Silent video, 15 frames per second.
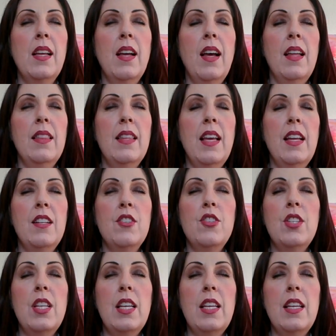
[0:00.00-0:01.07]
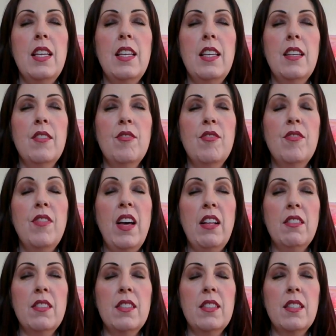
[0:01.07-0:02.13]
And then she
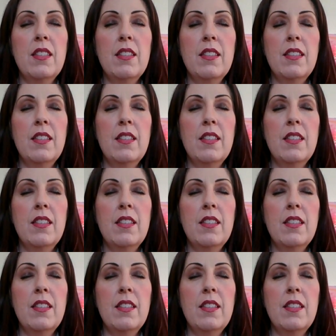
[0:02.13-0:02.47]
felt